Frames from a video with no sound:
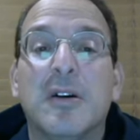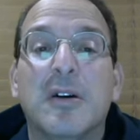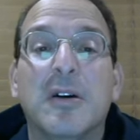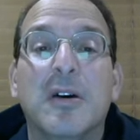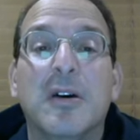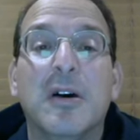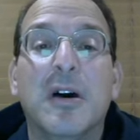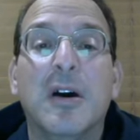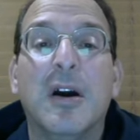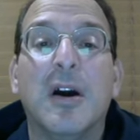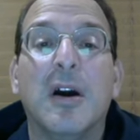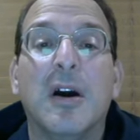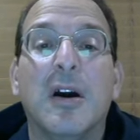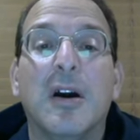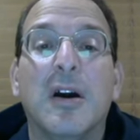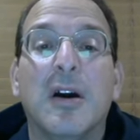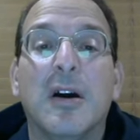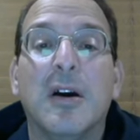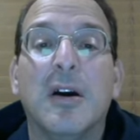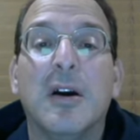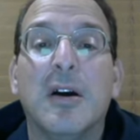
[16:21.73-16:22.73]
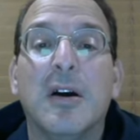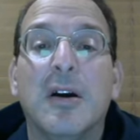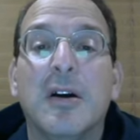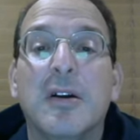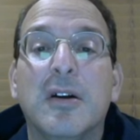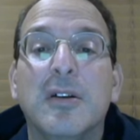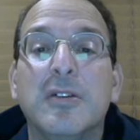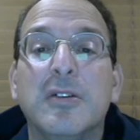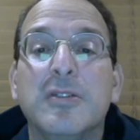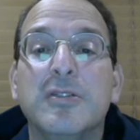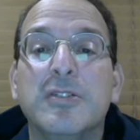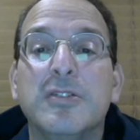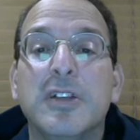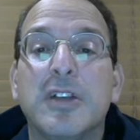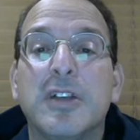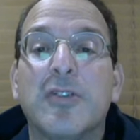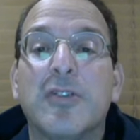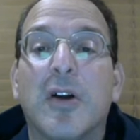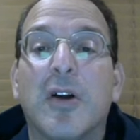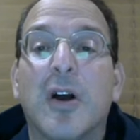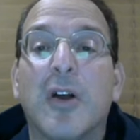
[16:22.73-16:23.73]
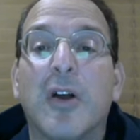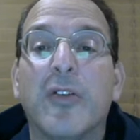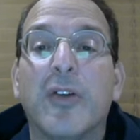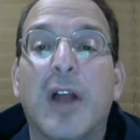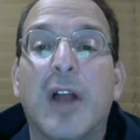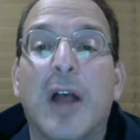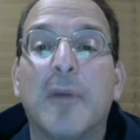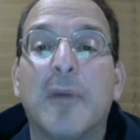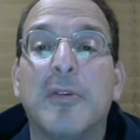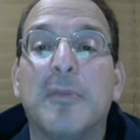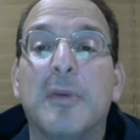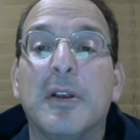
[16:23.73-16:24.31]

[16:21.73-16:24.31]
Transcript: Huh. So you could draw other objects,